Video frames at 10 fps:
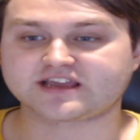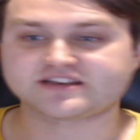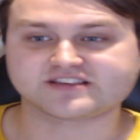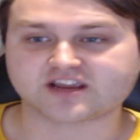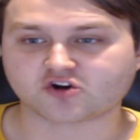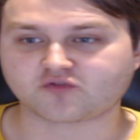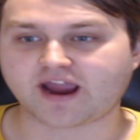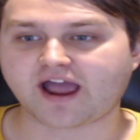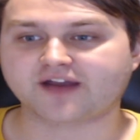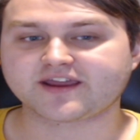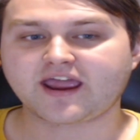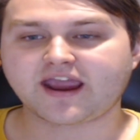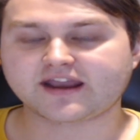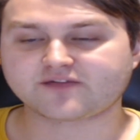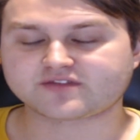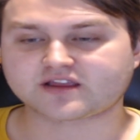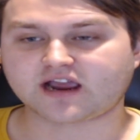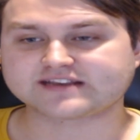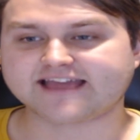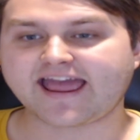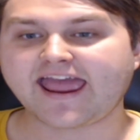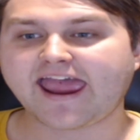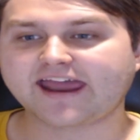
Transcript: like, dick around and everything like that.